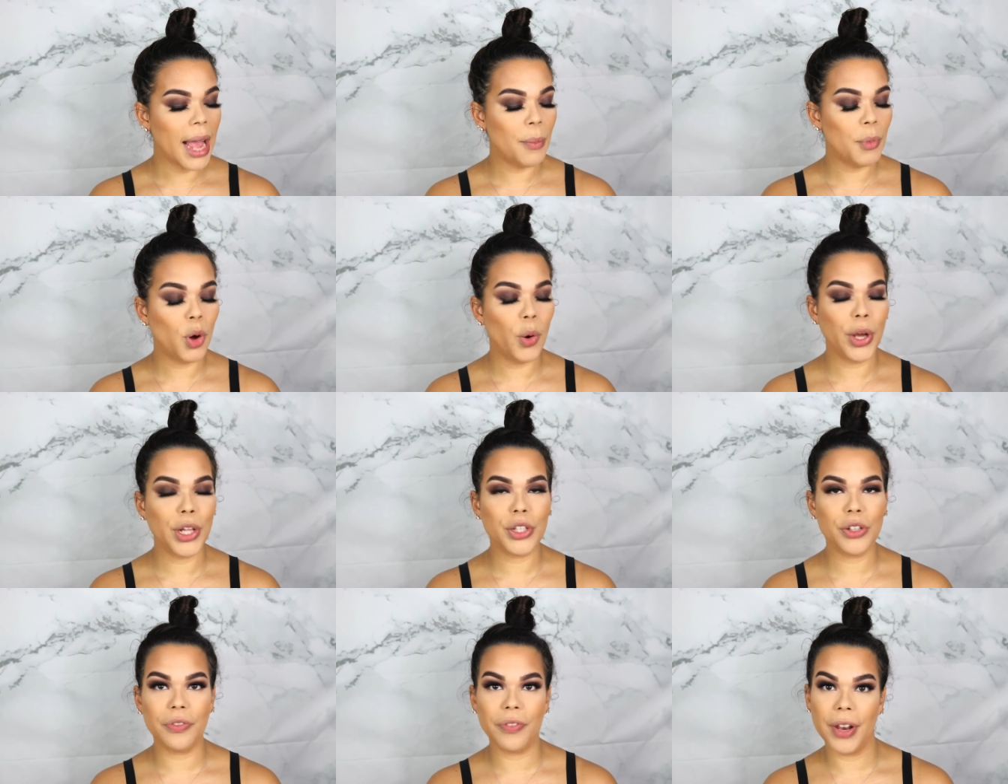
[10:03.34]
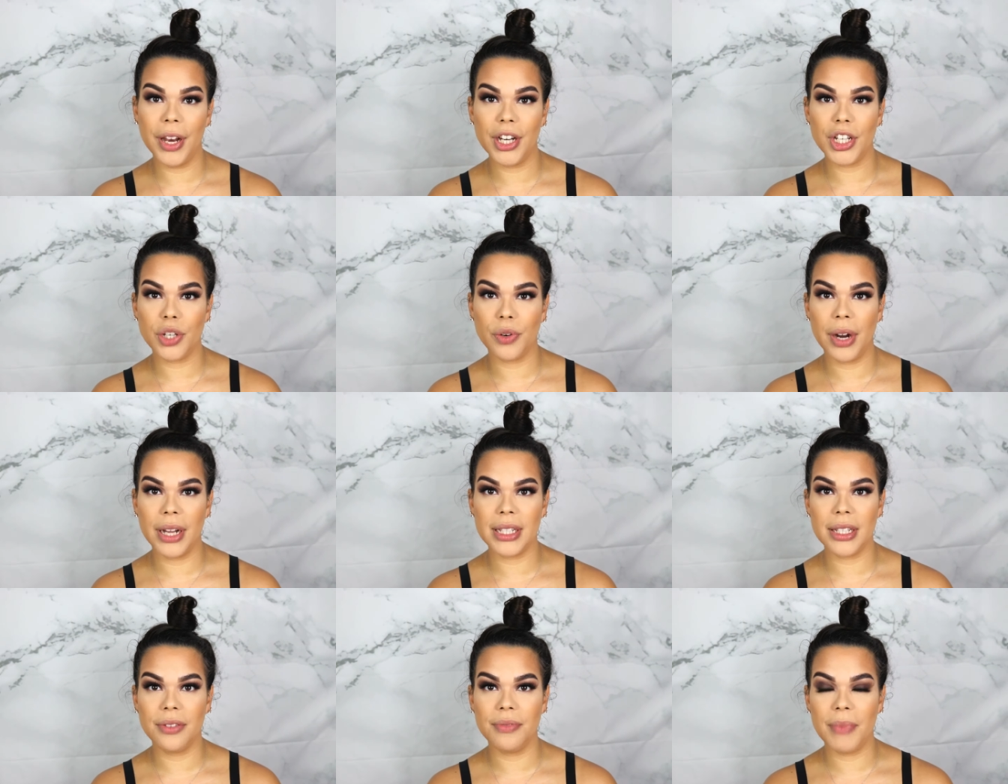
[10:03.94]
am going to finish the
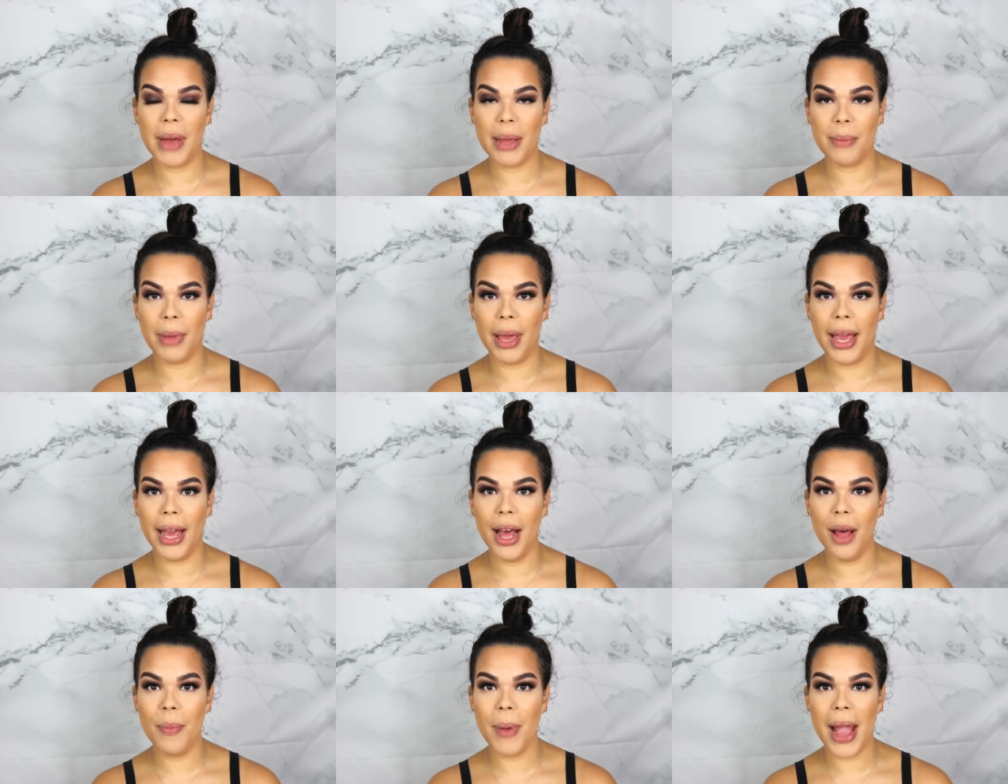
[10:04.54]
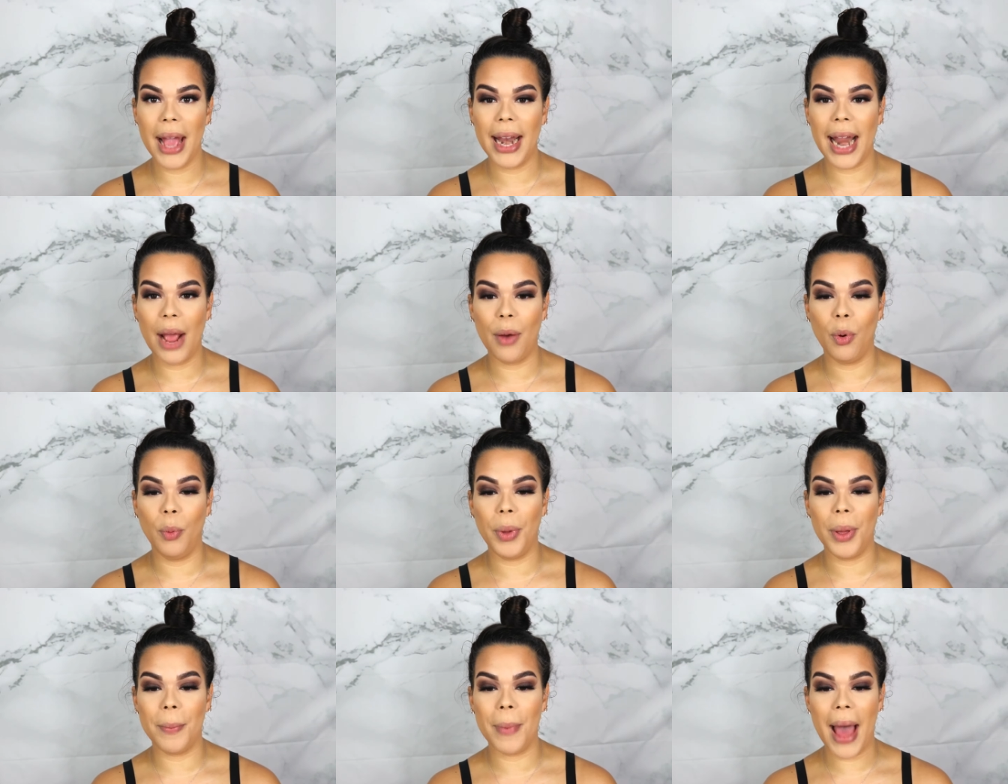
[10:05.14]
rest of my makeup and I
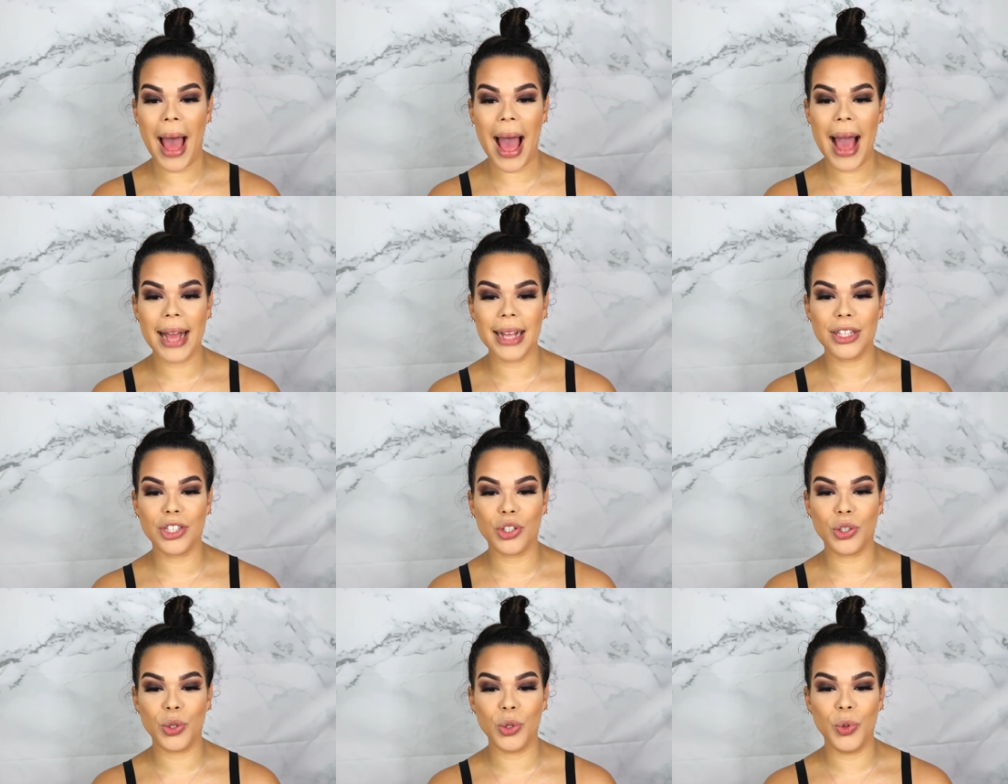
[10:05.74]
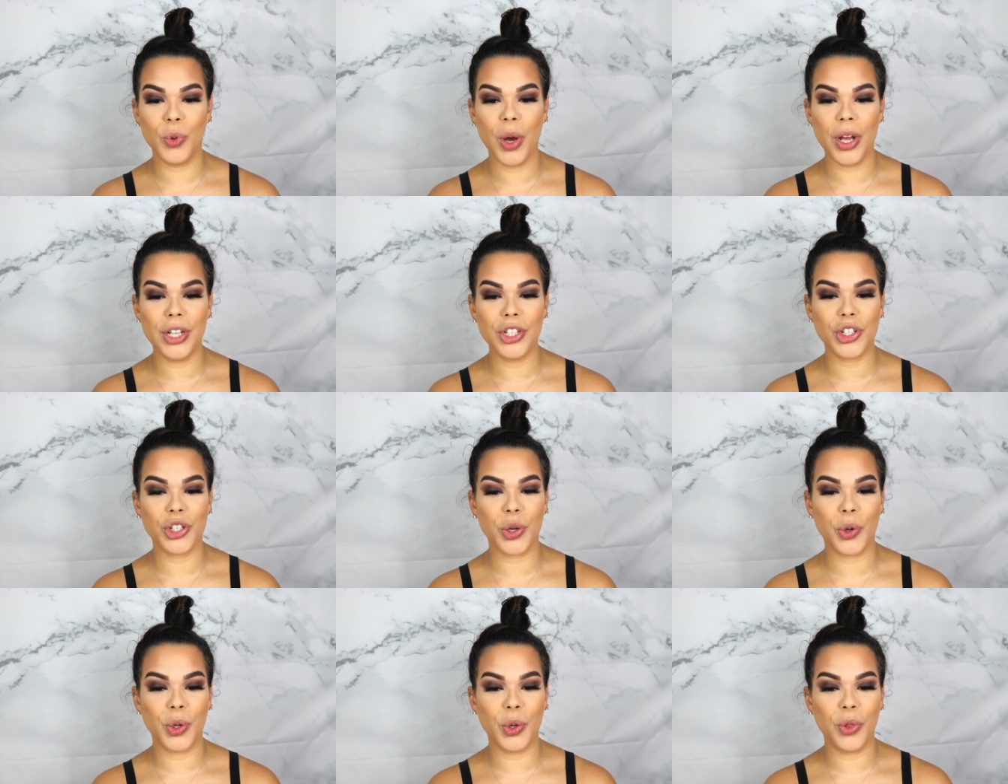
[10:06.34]
will be back to
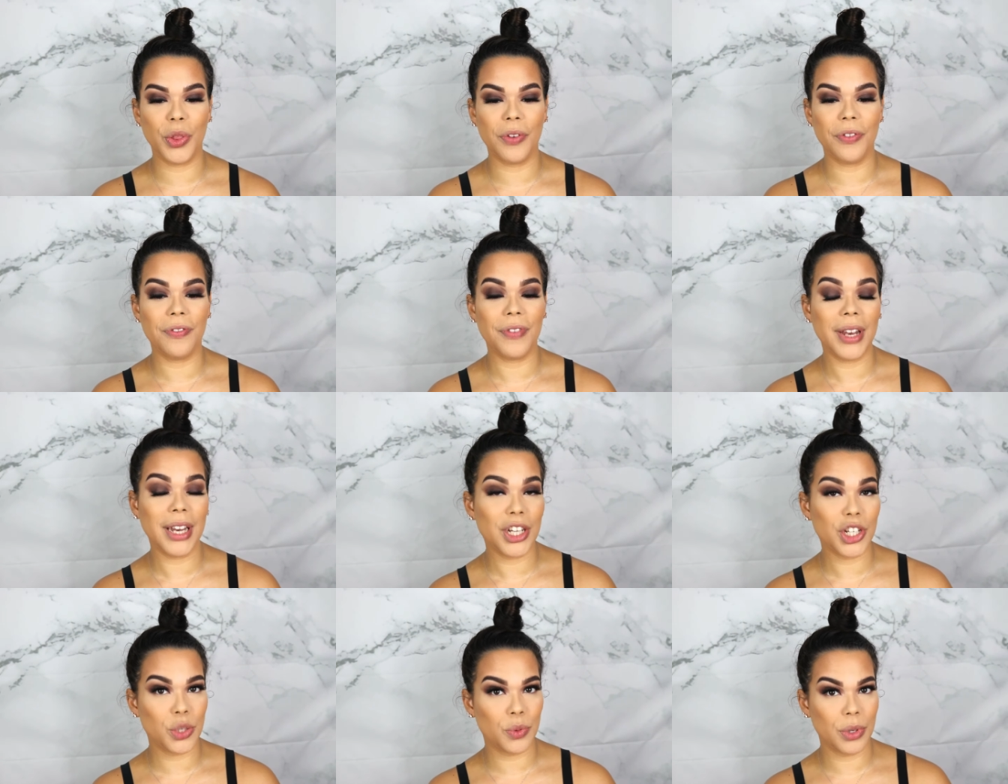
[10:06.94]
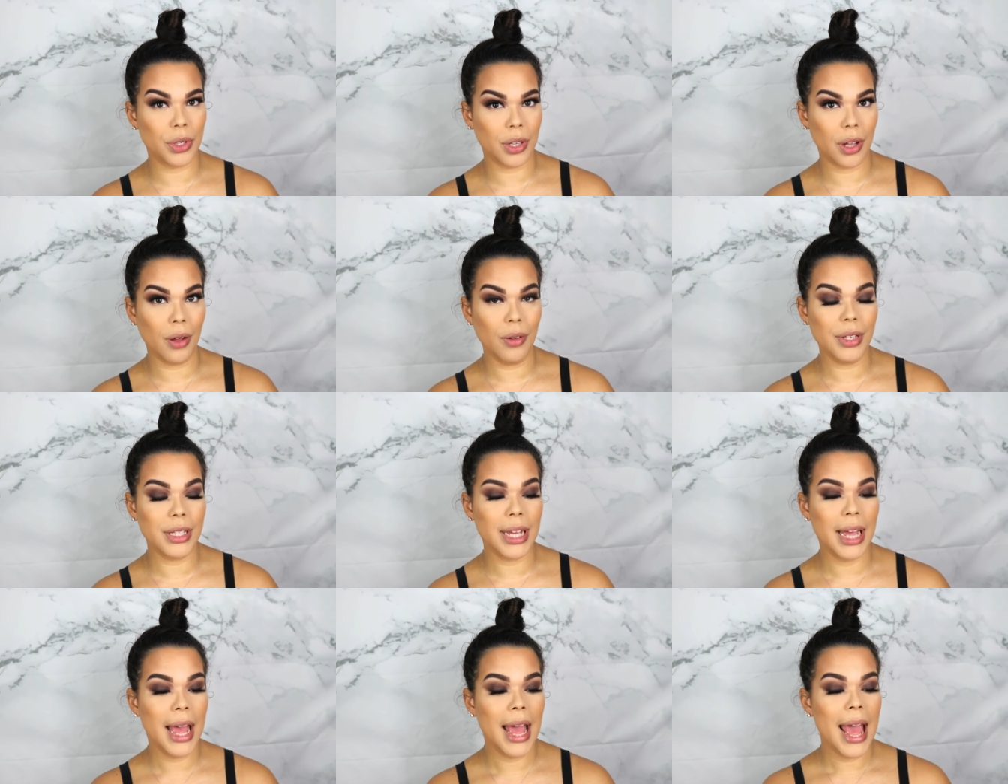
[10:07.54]
show you the finished
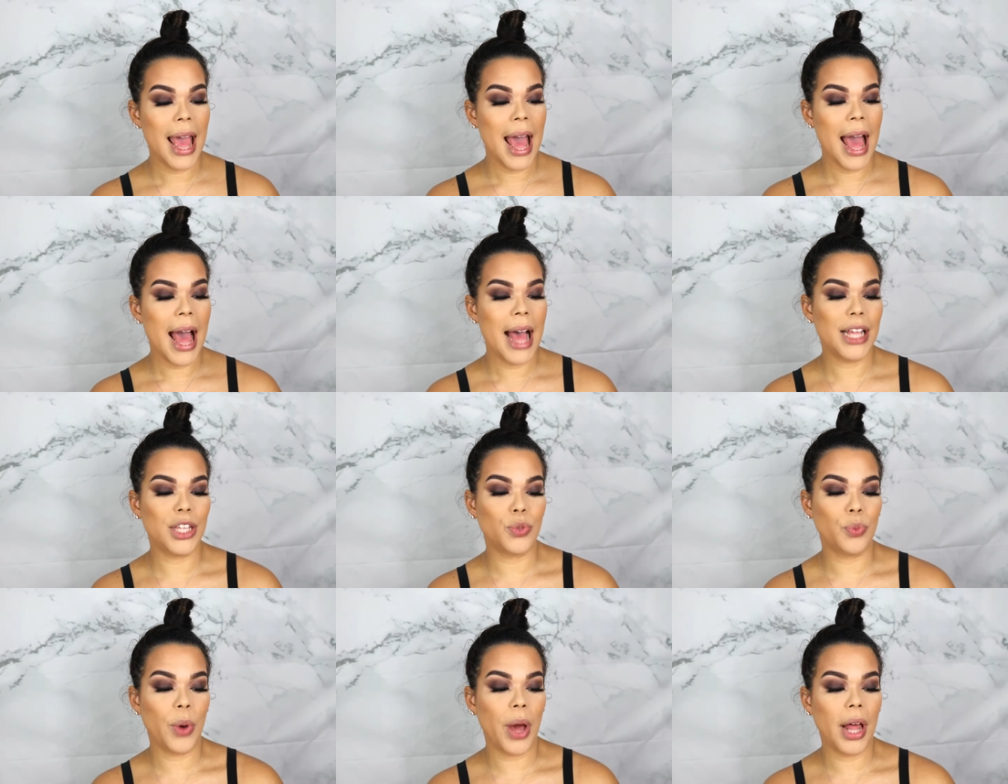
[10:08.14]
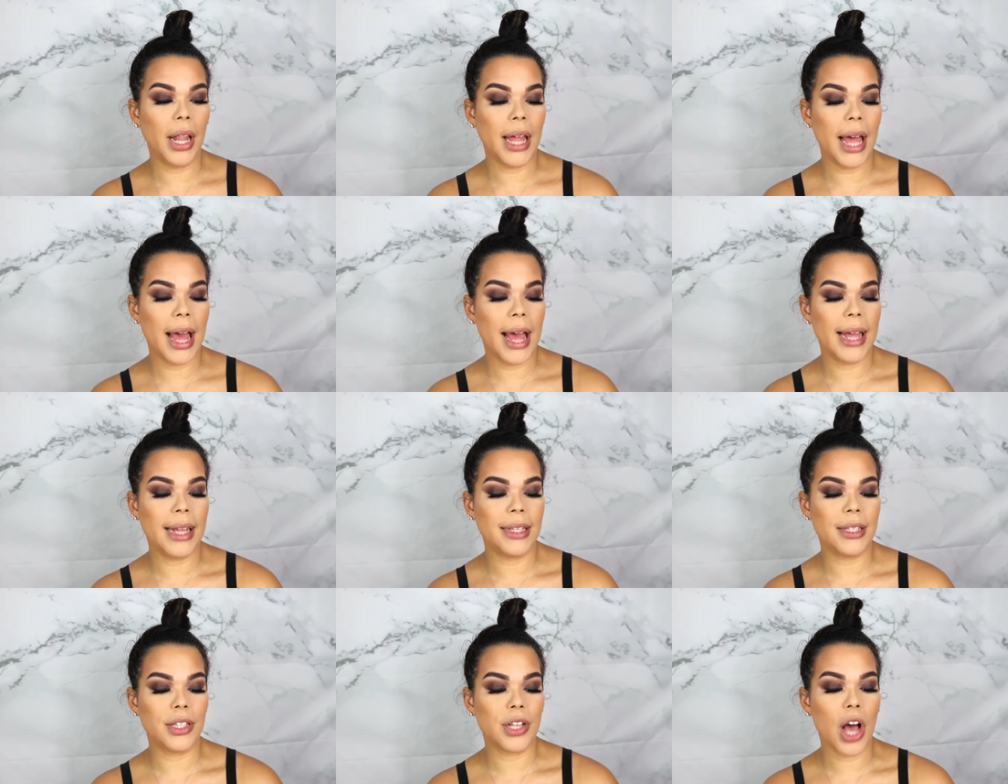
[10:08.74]
result as well
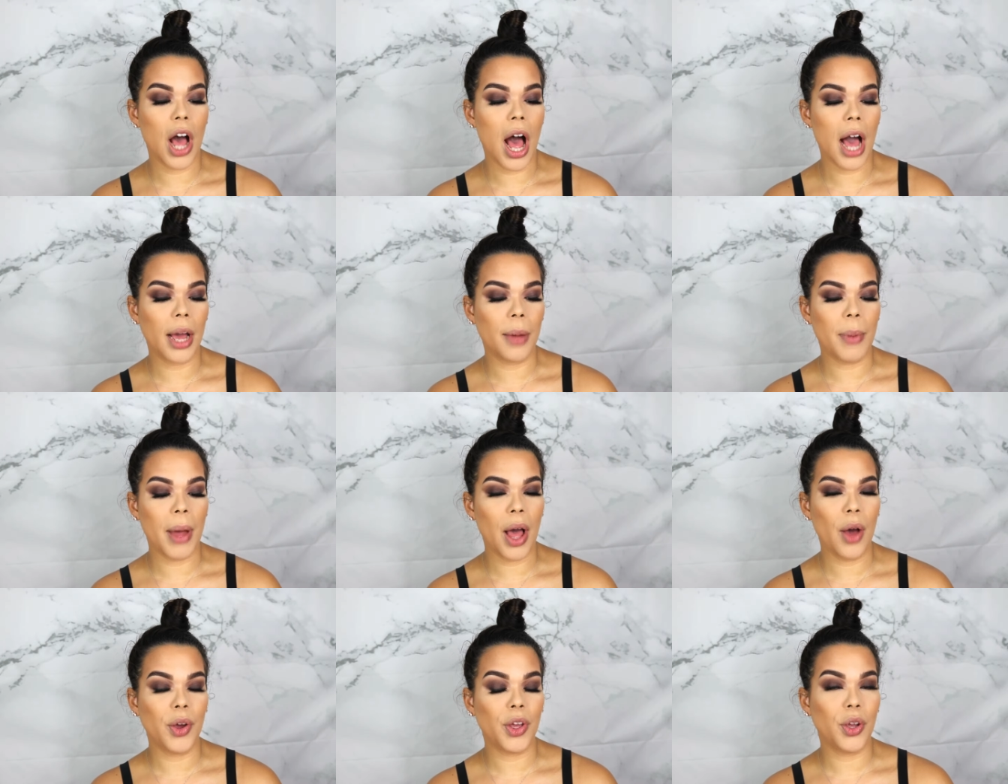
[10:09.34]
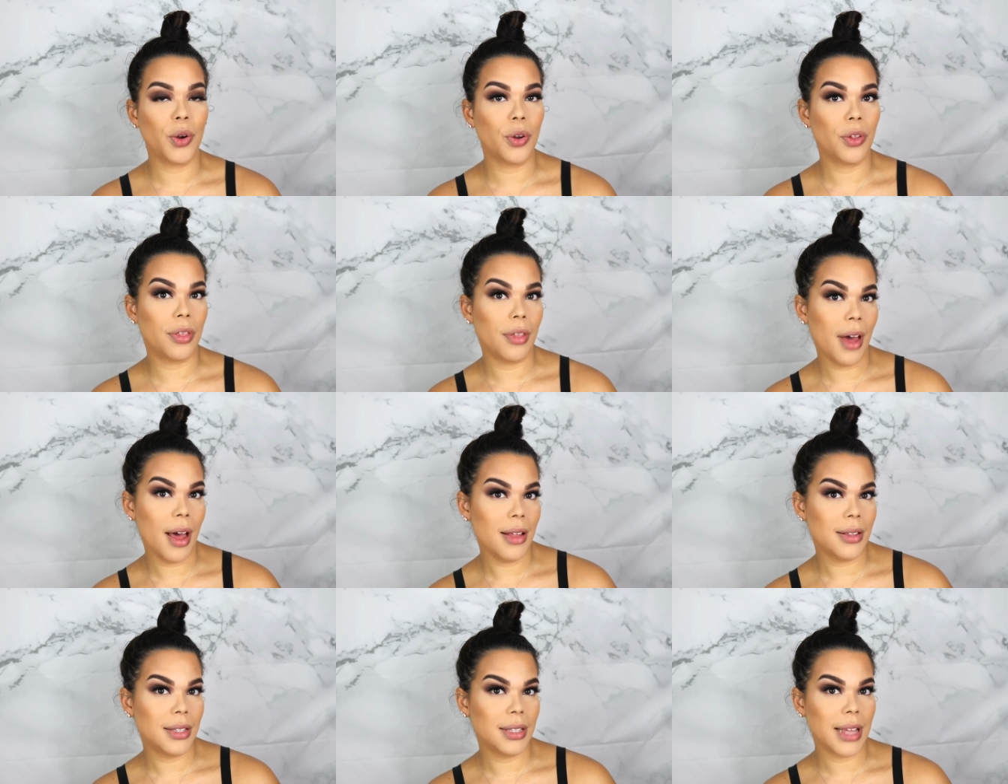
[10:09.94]
as talk about your
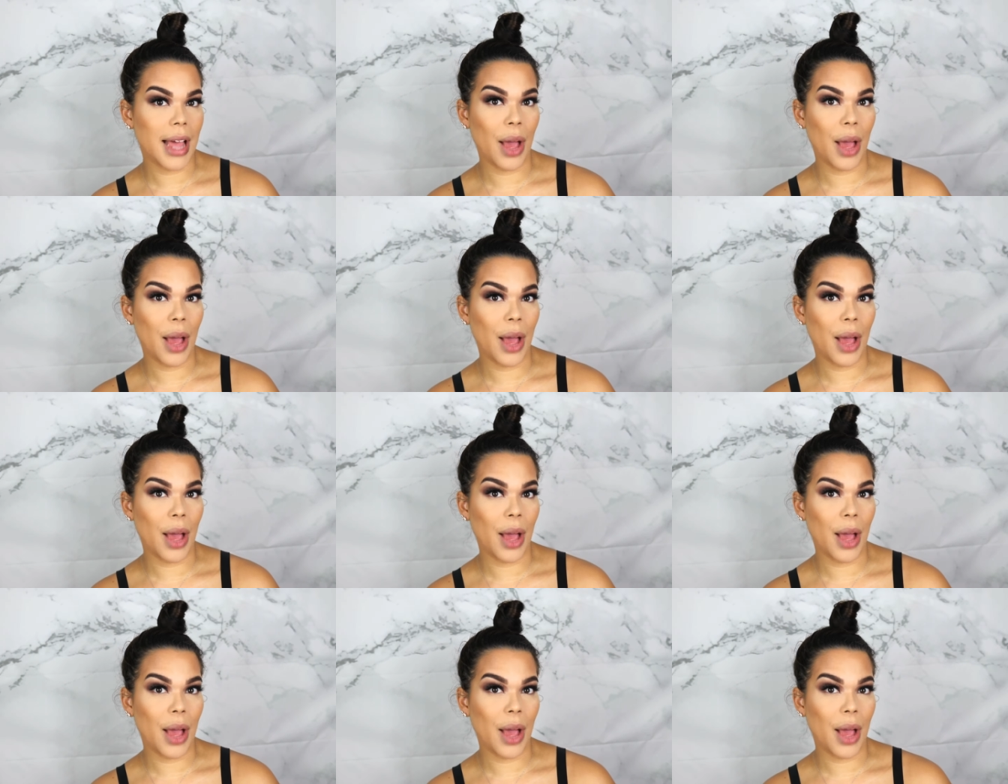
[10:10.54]
thoughts.